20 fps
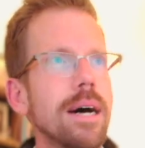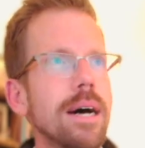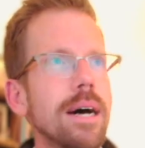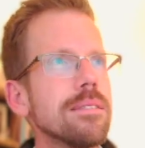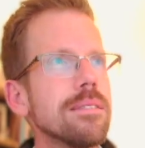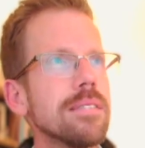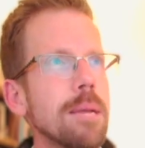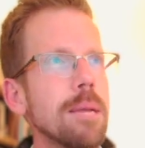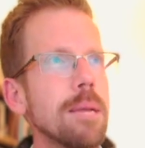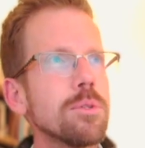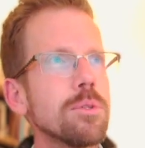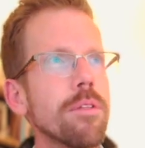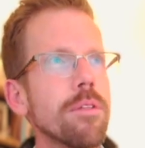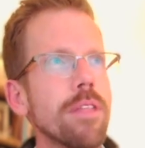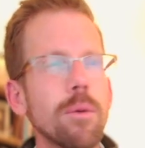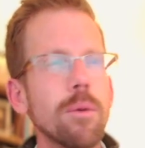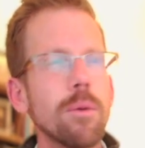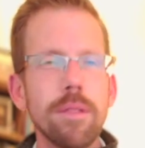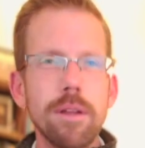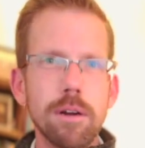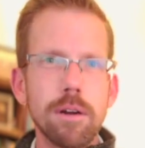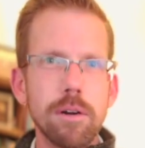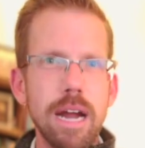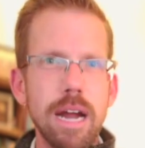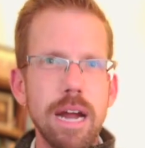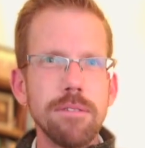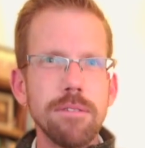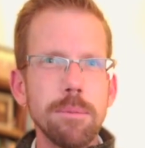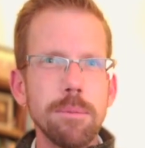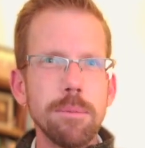Same sort of thing with our
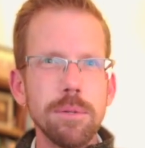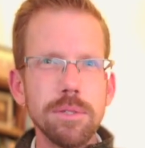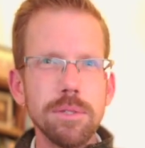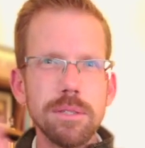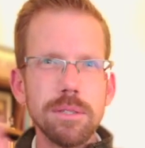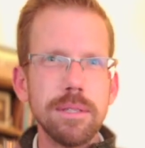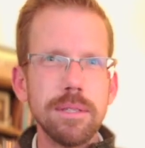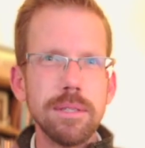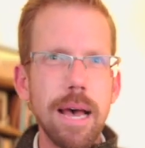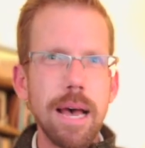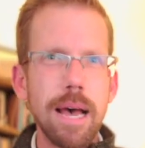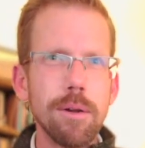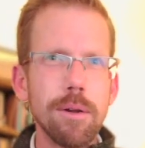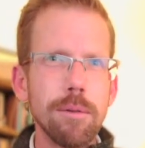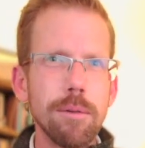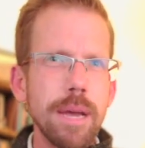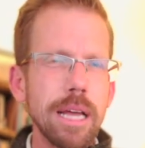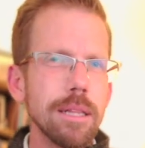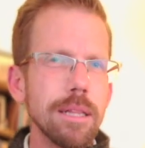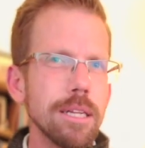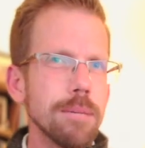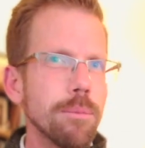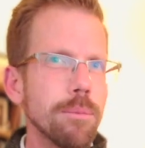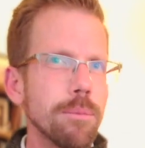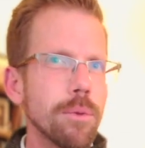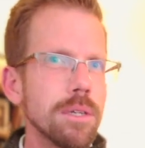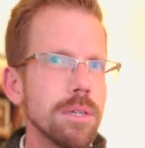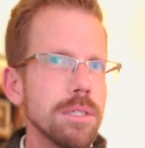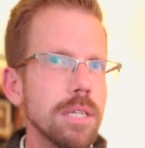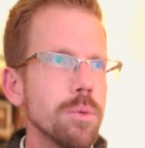craft labels. That will make a little bit
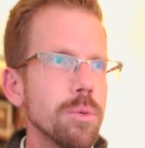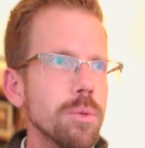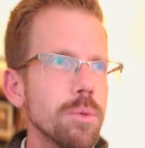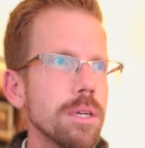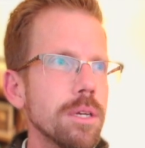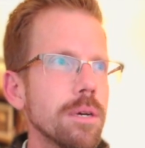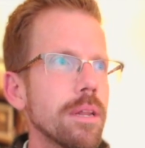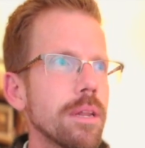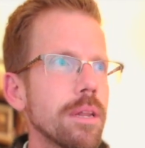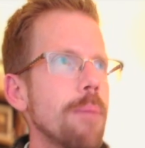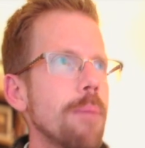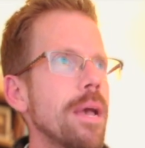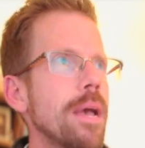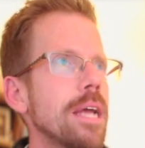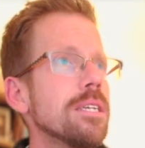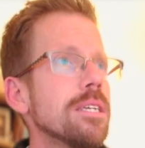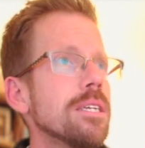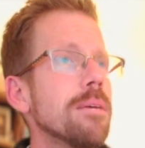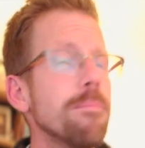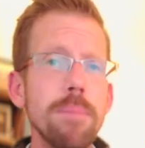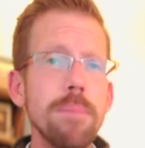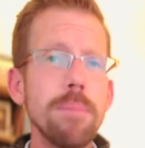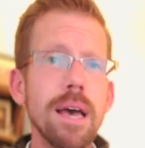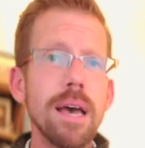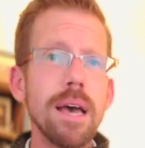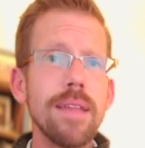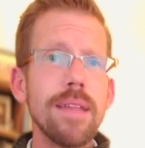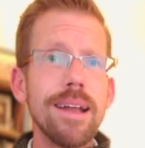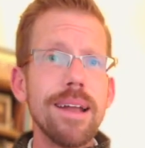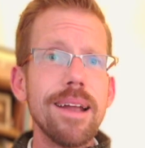more sense when you go to that page.
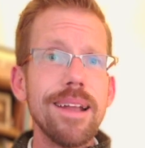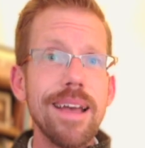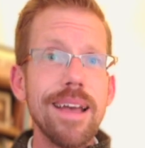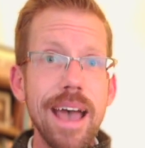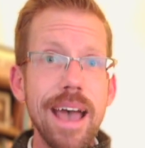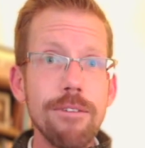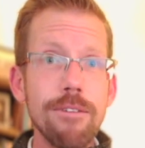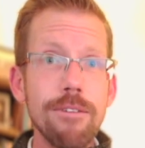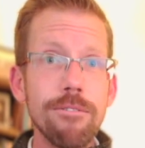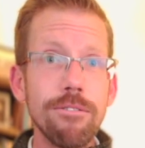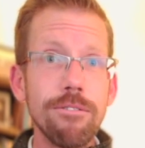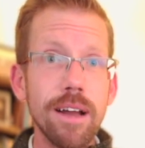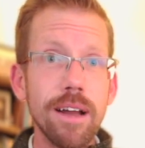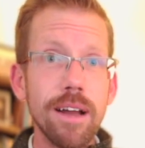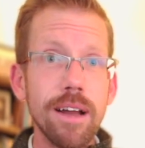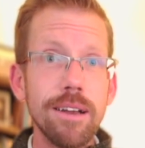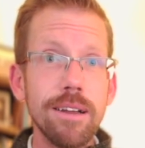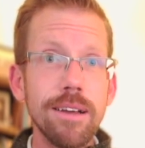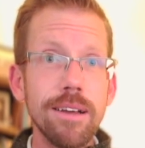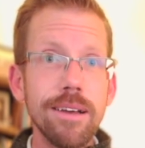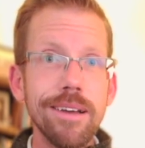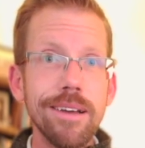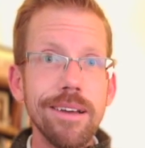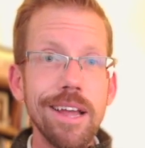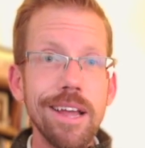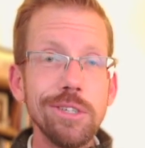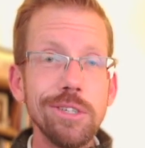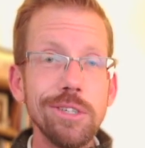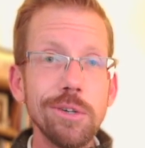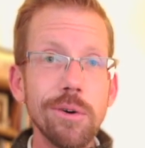Beyond that, have fun.
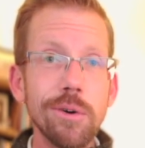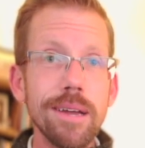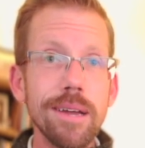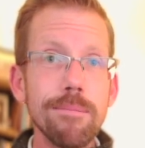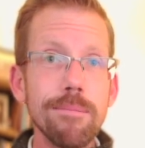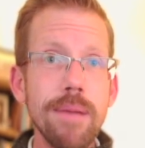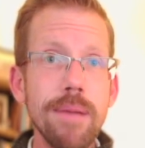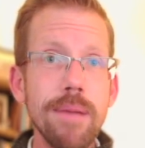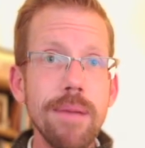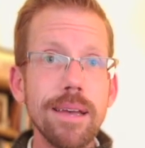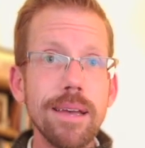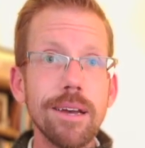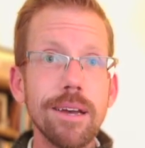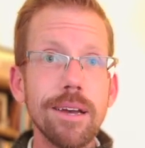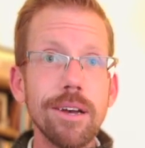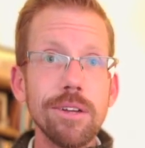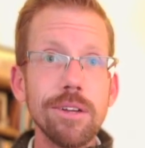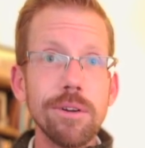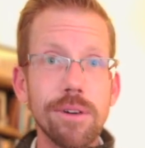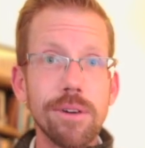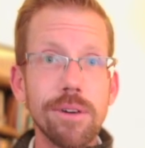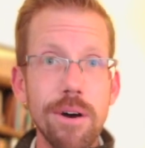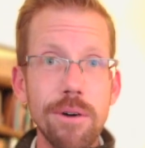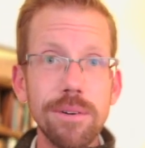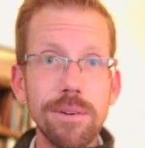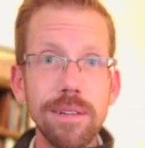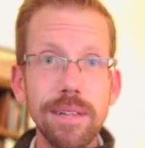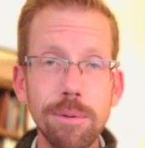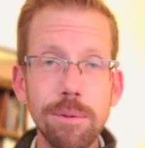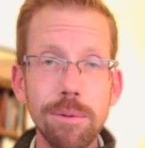Enjoy making your
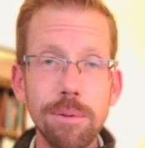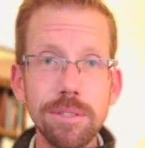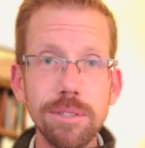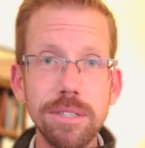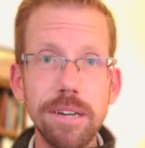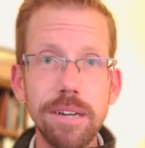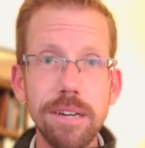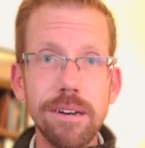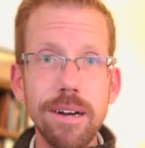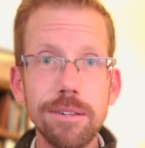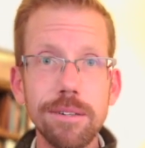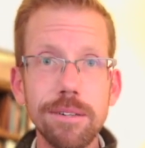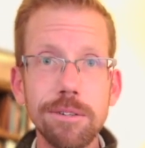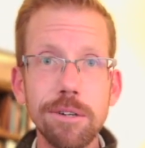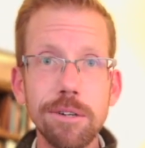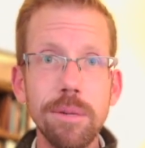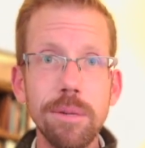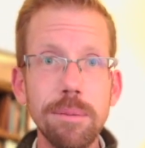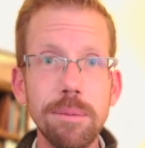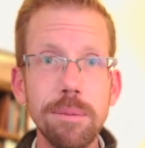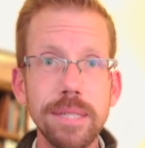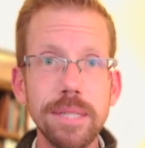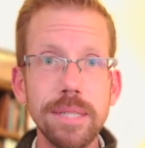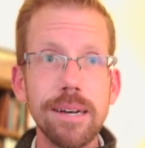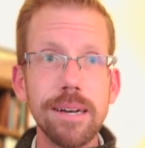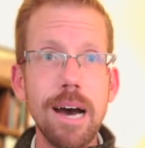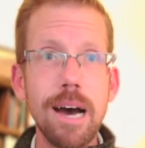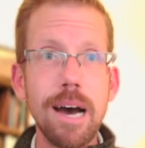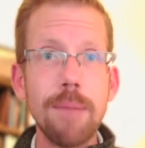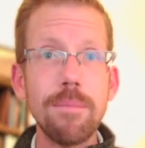own labels here on
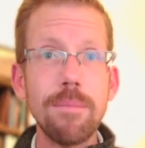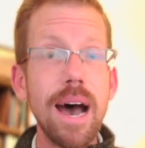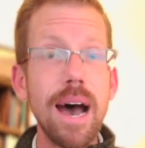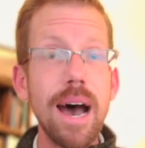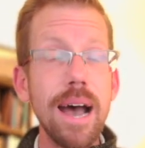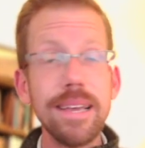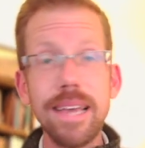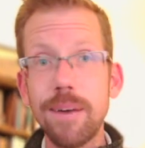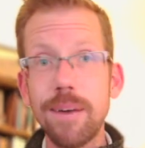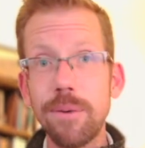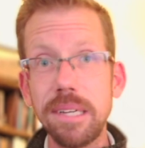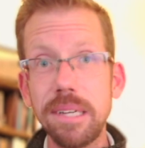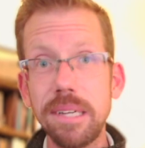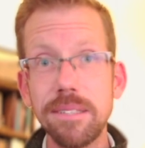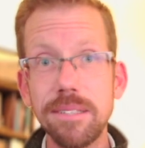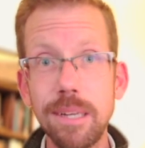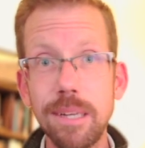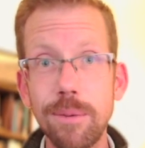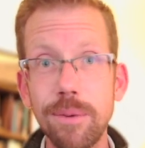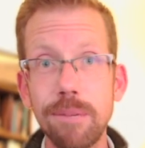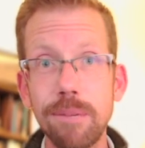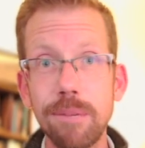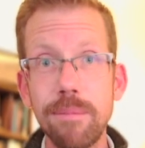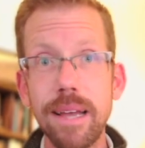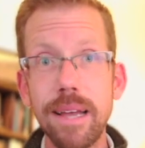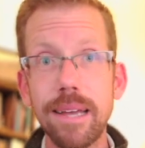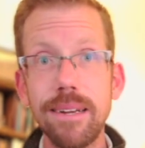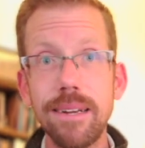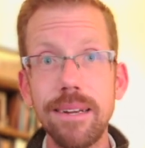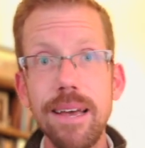chromolabel.com. I can't wait to see what you're
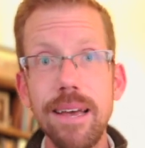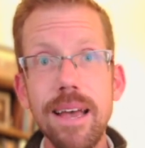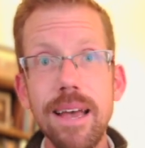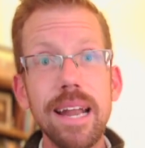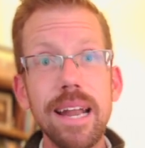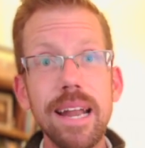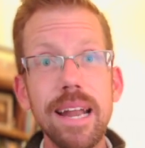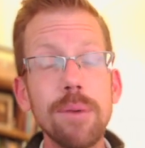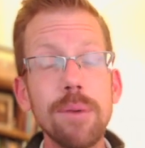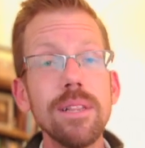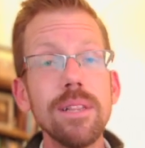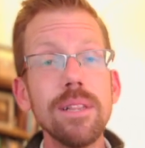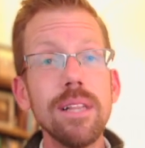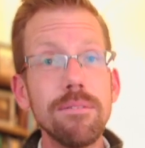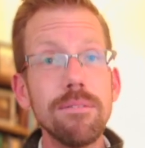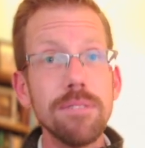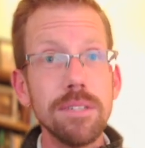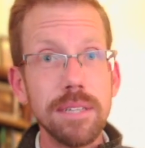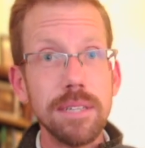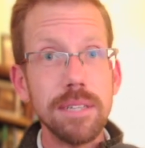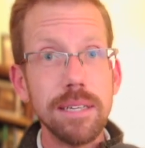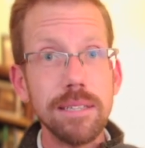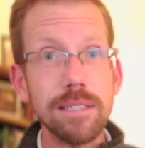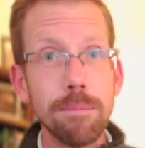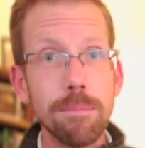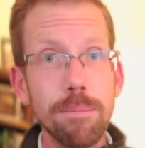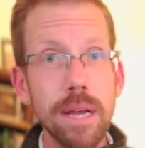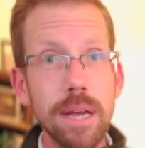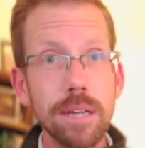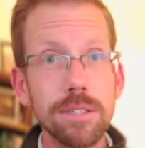making, and I would love to see
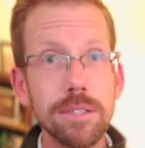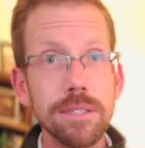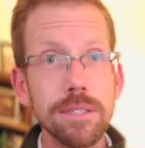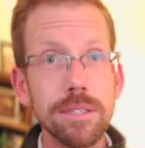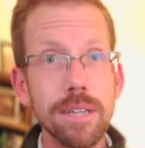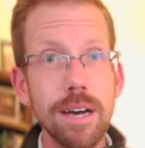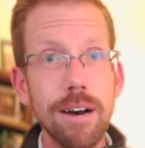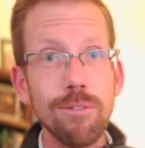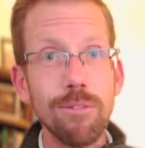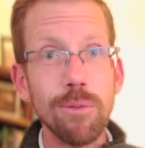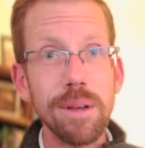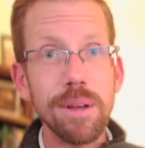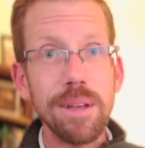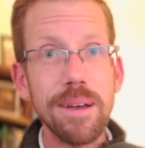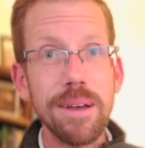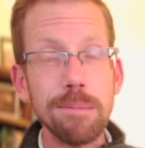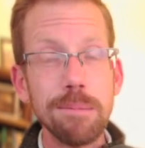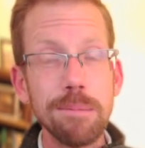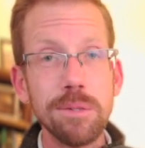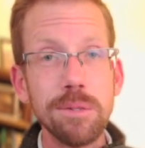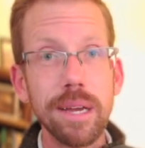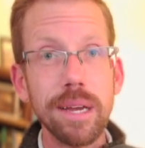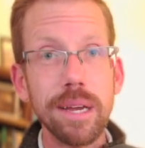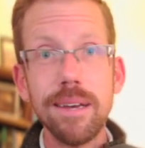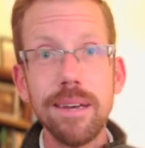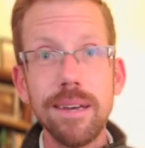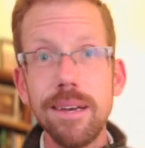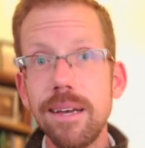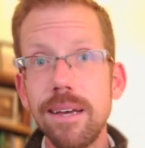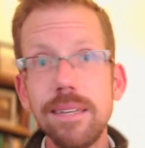some pictures of what you end up doing.
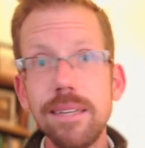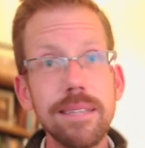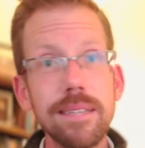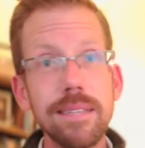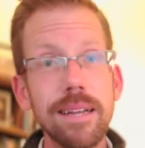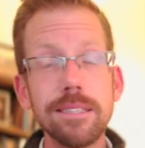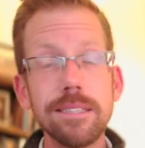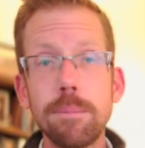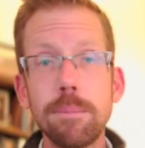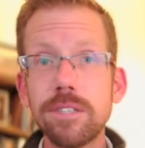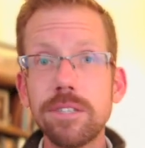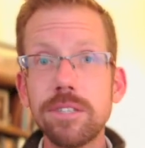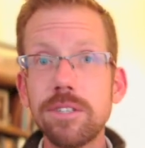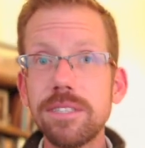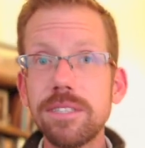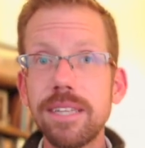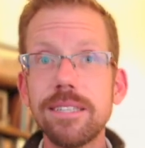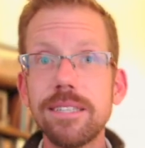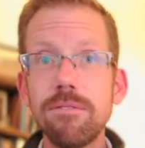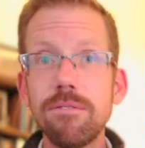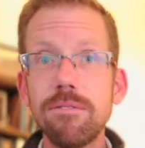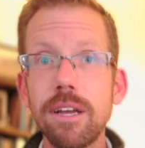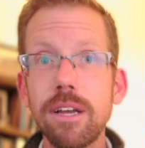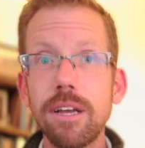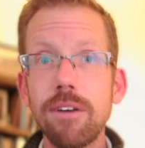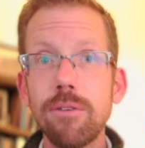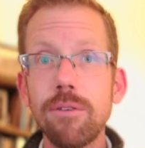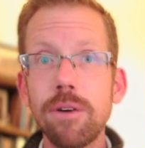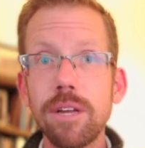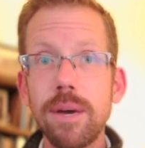Send us a picture, send us a video
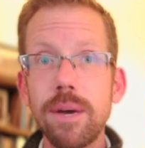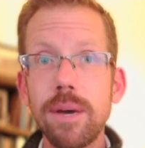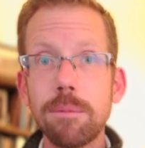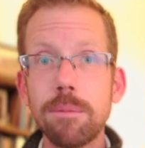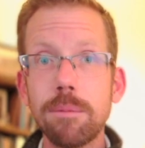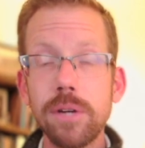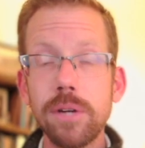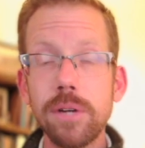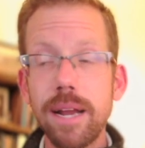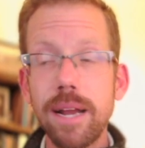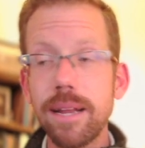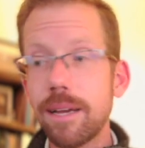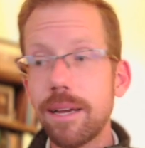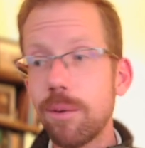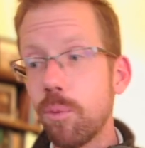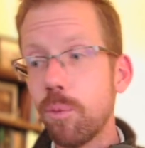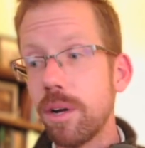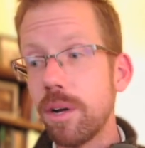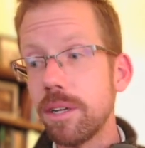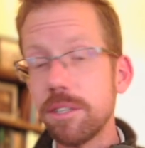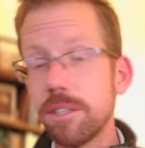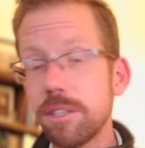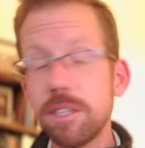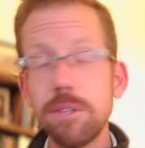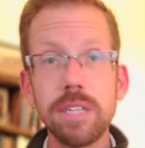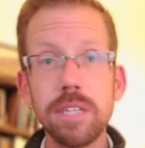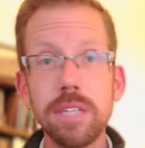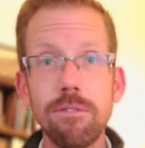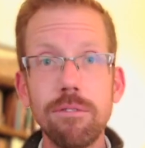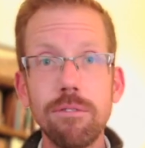of what you end up creating and what you're
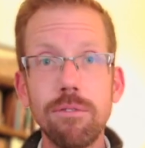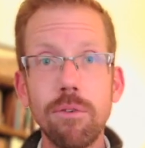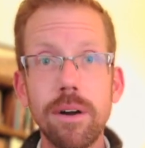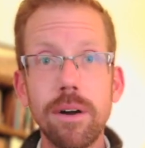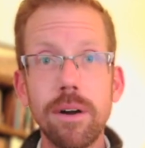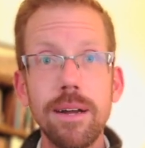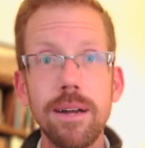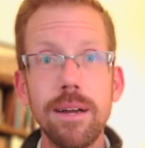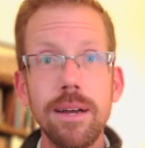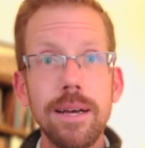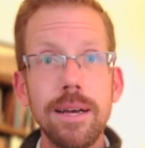using it for.